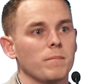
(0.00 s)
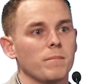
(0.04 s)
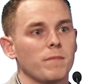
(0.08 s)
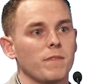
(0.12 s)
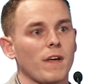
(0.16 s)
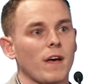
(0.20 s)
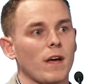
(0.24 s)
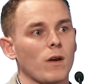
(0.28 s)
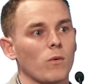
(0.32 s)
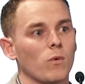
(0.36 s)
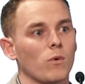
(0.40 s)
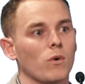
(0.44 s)

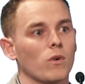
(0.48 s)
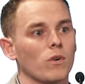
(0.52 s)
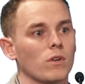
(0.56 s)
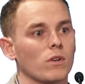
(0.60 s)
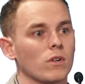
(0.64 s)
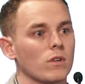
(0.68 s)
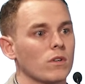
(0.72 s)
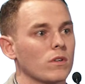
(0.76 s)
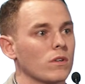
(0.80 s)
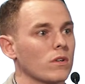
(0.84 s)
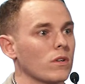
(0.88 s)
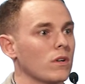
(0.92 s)
Day 1
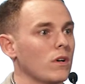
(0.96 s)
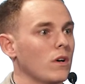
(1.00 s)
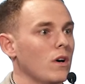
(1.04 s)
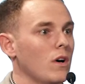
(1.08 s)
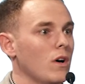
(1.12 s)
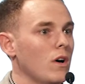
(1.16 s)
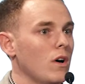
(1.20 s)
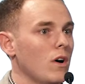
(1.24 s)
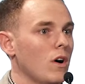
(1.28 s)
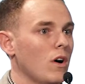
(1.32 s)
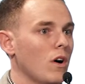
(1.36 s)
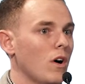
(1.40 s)

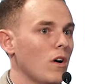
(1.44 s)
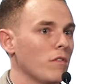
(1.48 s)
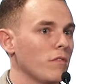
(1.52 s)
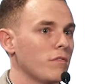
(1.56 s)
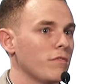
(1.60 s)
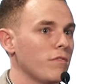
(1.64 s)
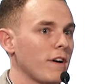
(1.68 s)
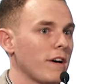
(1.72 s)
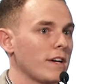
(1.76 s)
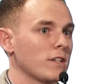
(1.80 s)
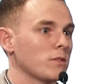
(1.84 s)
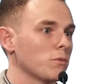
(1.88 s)
of
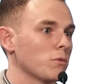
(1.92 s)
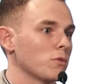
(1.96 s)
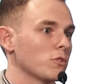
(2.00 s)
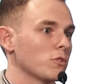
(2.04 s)
phase 1